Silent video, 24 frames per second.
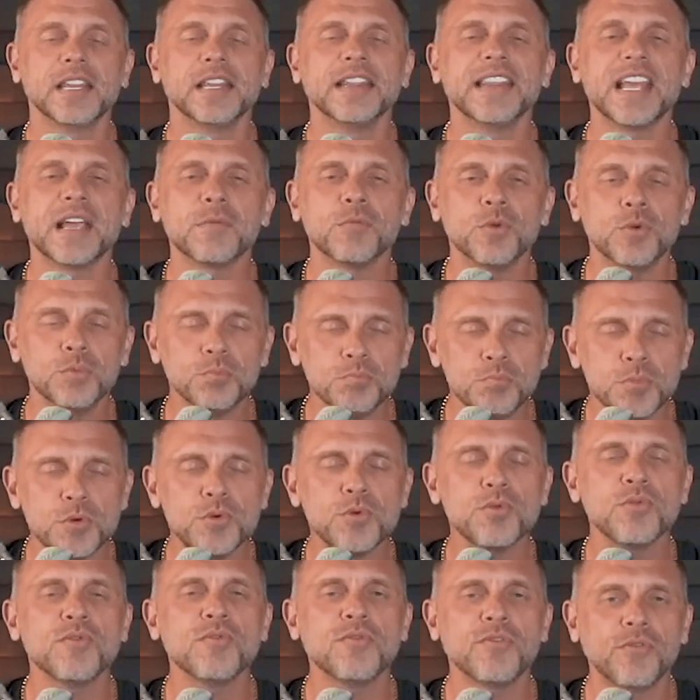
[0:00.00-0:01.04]
then they will
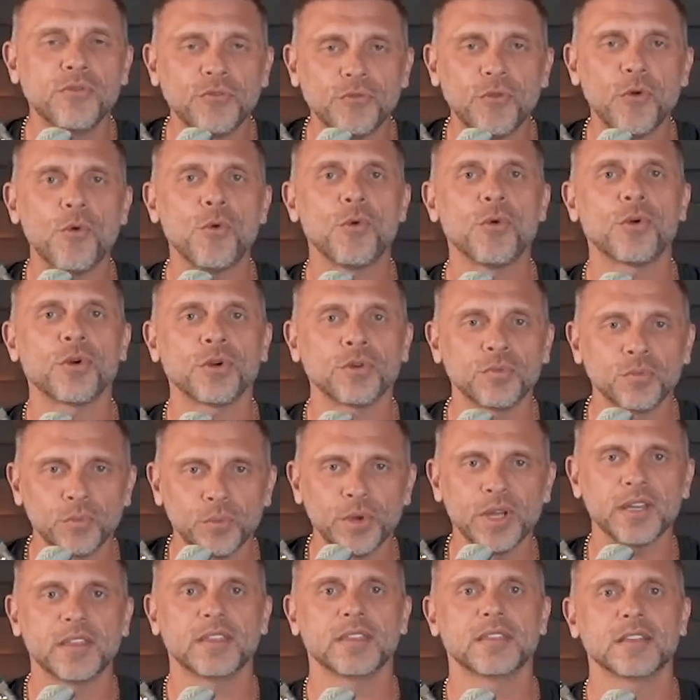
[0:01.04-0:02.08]
move forward
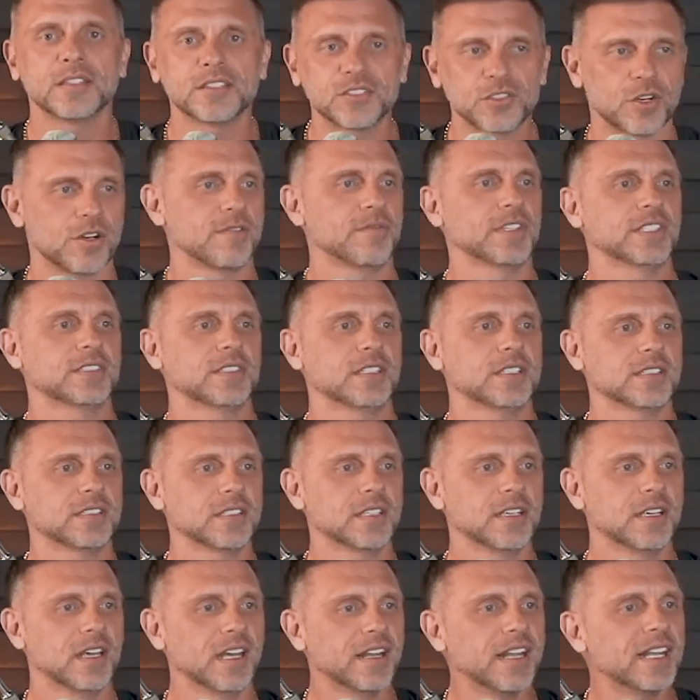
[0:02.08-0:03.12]
with the services.
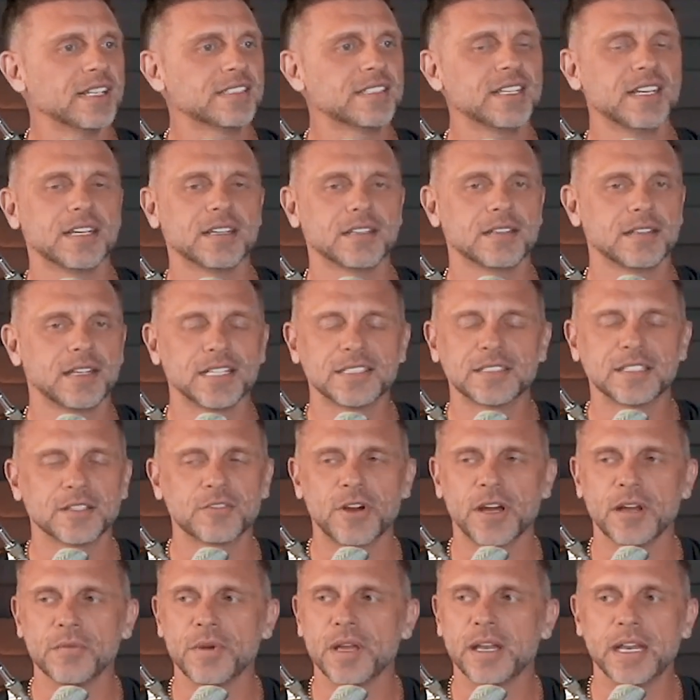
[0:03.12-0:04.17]
And that's it. That's a
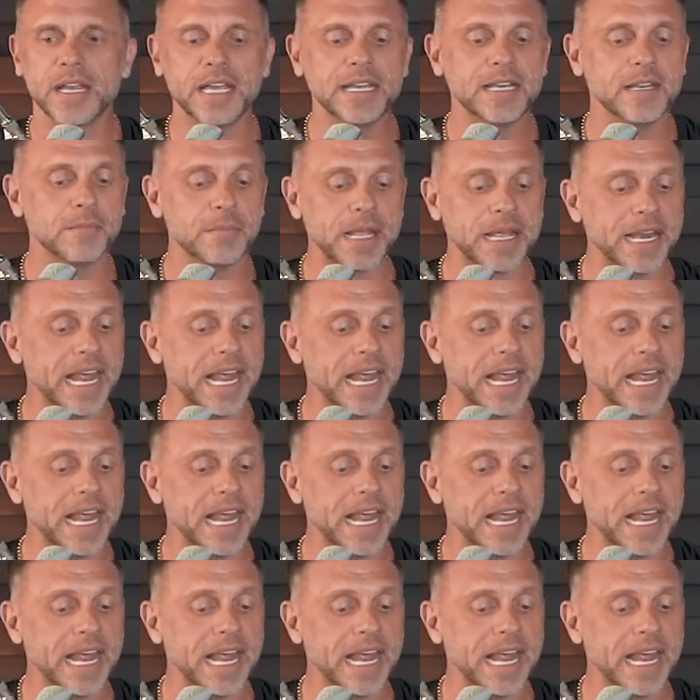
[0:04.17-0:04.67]
great way to end it,